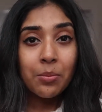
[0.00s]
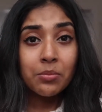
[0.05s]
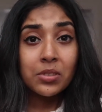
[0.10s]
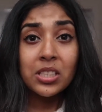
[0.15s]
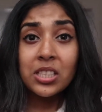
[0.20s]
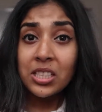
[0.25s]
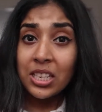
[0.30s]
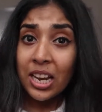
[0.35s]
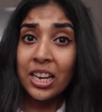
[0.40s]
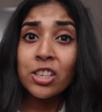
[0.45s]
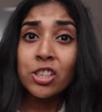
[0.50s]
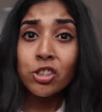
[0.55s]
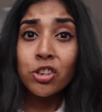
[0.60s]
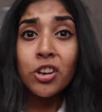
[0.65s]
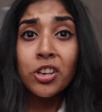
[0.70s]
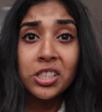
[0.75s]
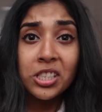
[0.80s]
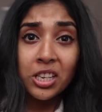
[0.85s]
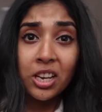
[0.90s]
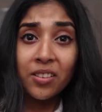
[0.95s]
today is
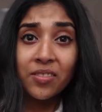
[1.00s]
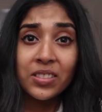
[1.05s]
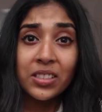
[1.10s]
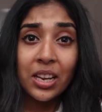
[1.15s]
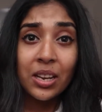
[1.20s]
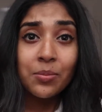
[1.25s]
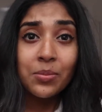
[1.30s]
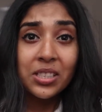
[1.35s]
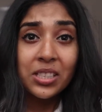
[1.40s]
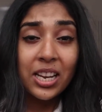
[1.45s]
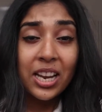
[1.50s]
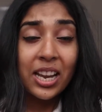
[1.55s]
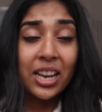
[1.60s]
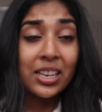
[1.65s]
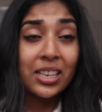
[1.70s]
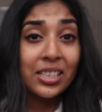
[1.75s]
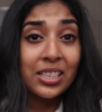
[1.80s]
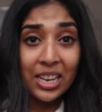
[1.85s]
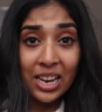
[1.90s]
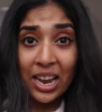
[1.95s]
not a self-tape
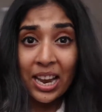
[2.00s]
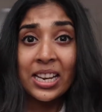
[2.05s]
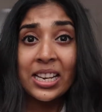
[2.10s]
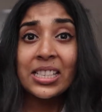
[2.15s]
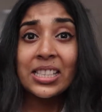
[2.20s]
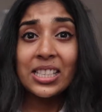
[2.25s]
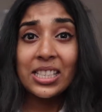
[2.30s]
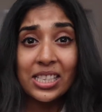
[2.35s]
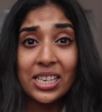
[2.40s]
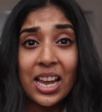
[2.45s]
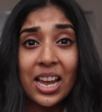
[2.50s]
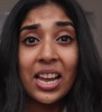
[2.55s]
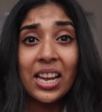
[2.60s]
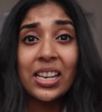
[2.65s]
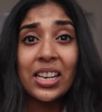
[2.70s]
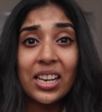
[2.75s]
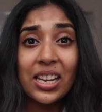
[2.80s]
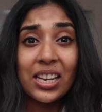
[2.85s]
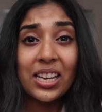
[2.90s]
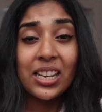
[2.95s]
day. Today
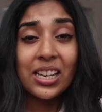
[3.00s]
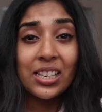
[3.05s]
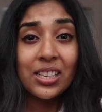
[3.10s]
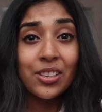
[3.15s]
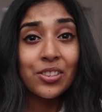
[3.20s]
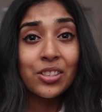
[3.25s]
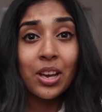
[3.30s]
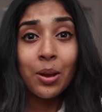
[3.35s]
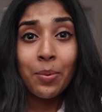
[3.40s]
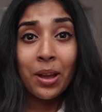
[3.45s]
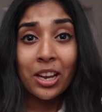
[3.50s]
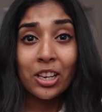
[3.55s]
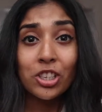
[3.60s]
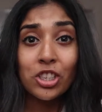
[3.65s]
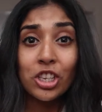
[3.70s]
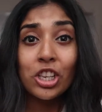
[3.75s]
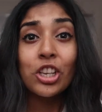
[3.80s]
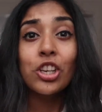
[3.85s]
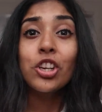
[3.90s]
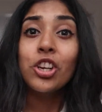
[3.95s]
is, I'm
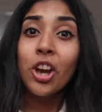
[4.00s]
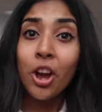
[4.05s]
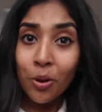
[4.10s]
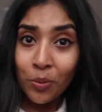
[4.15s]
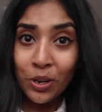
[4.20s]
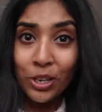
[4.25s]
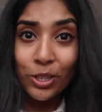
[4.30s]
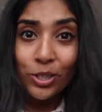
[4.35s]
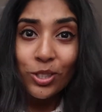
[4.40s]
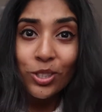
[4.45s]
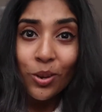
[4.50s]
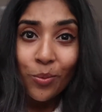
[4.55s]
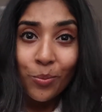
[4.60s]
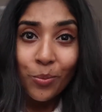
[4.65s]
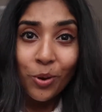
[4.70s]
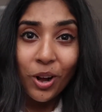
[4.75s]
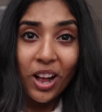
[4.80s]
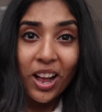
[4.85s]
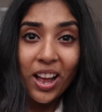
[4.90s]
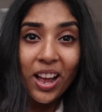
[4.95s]
actually going
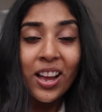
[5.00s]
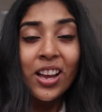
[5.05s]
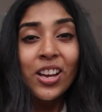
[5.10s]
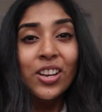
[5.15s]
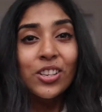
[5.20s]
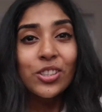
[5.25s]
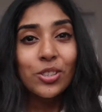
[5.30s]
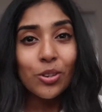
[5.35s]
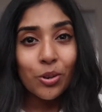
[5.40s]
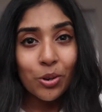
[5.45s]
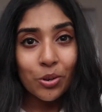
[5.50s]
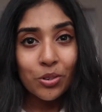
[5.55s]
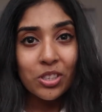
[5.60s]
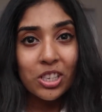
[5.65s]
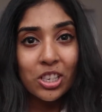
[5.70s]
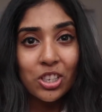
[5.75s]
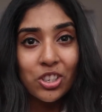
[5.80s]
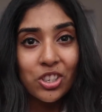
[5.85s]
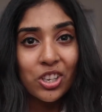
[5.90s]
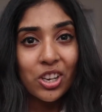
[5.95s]
somewhere to
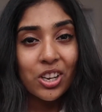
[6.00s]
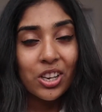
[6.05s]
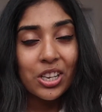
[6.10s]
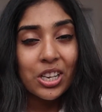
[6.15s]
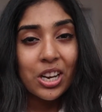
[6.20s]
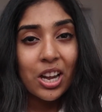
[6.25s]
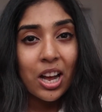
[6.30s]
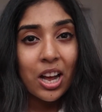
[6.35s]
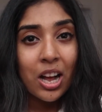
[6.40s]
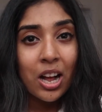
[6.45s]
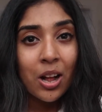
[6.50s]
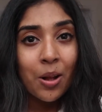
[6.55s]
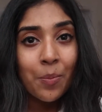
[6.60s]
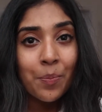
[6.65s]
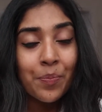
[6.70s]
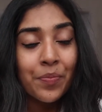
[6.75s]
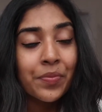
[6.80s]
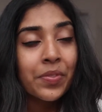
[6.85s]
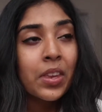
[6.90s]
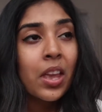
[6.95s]
audition.
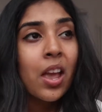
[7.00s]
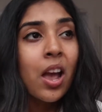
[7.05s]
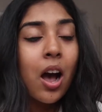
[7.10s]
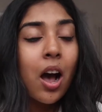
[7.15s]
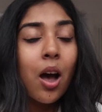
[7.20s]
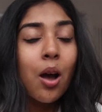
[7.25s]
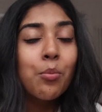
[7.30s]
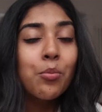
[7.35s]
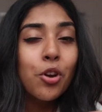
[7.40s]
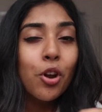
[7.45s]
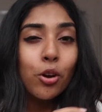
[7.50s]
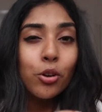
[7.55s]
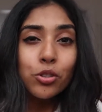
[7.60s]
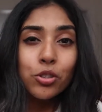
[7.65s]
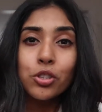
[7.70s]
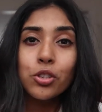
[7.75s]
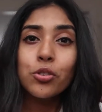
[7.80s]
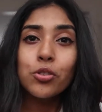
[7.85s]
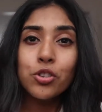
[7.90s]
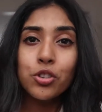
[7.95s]
I'm
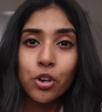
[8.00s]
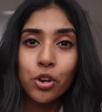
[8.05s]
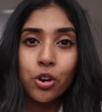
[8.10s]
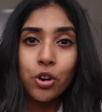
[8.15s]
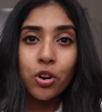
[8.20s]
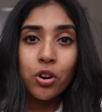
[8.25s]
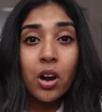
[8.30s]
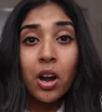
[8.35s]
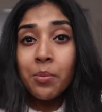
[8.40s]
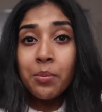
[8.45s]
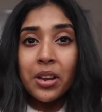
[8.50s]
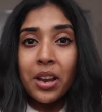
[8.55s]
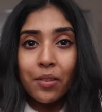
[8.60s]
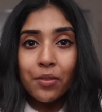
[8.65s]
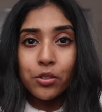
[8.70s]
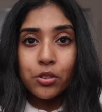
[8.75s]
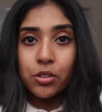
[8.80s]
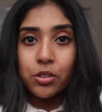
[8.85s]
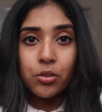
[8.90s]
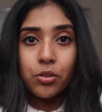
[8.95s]
not too sure, I'm
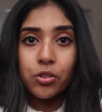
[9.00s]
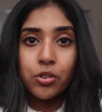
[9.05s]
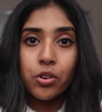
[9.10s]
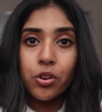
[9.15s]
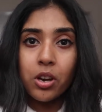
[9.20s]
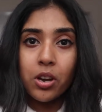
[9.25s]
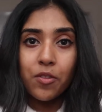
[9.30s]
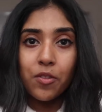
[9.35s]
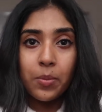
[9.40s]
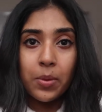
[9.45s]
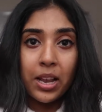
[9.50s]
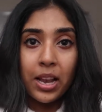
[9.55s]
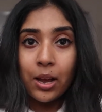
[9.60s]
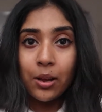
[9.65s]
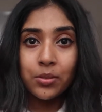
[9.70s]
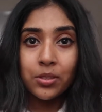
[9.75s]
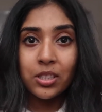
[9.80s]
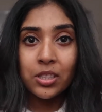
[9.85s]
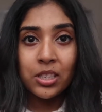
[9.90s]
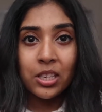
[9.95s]
never too sure if I'm
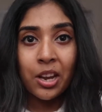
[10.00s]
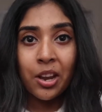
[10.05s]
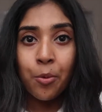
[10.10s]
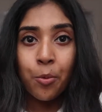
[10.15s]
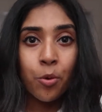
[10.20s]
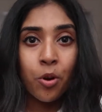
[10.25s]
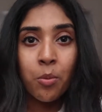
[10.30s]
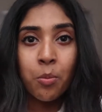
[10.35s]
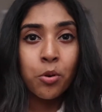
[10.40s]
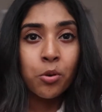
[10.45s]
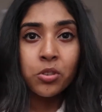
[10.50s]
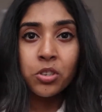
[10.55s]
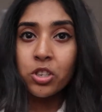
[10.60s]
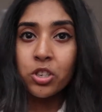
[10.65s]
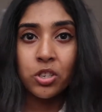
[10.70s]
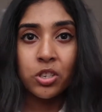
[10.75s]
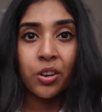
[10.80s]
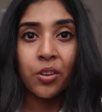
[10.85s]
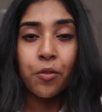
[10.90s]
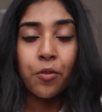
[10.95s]
allowed to say what I'm
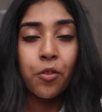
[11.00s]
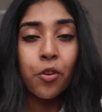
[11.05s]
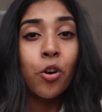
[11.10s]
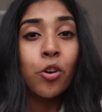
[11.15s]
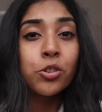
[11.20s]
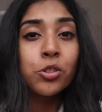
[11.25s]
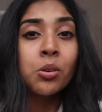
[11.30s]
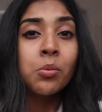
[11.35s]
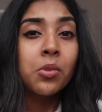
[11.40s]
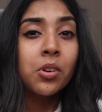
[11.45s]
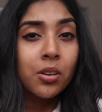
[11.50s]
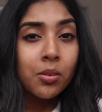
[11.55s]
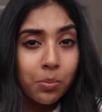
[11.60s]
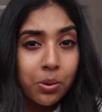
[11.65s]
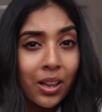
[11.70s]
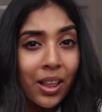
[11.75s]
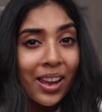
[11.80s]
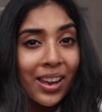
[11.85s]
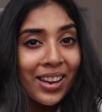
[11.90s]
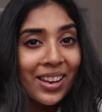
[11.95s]
auditioning for, so I'm gonna
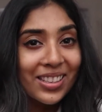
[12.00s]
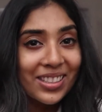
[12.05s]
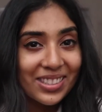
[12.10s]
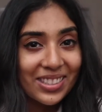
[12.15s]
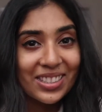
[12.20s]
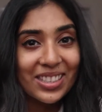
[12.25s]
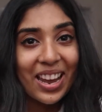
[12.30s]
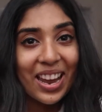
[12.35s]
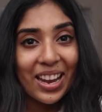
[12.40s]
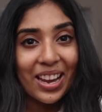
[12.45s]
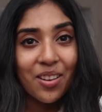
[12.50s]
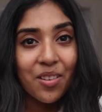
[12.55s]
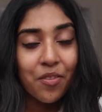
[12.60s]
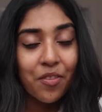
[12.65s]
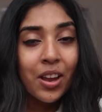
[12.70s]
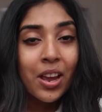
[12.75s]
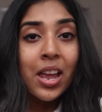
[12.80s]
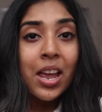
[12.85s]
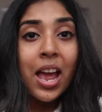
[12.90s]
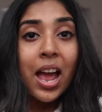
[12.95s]
play it
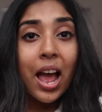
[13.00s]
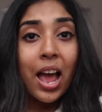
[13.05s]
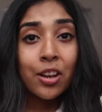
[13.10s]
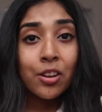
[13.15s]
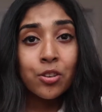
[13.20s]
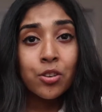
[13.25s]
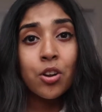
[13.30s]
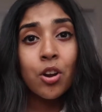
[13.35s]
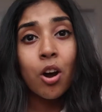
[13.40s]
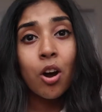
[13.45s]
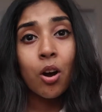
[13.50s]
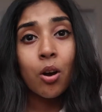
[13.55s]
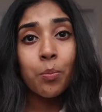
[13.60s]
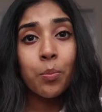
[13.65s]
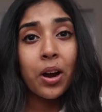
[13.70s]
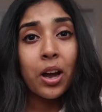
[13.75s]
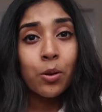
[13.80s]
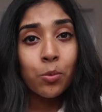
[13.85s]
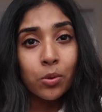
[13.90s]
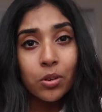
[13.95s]
safe and not, but I